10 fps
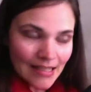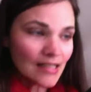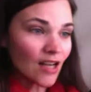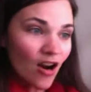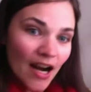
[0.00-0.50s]
and he's
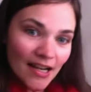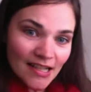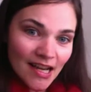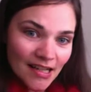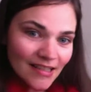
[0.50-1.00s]
like, all right,
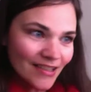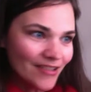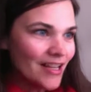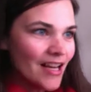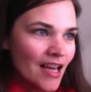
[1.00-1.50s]

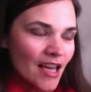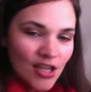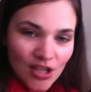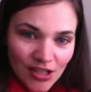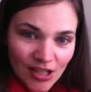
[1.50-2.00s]
Diana,
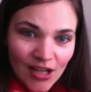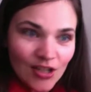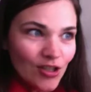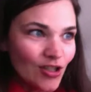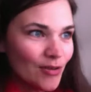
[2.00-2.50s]
get
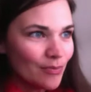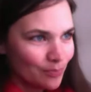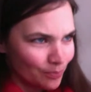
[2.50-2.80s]
your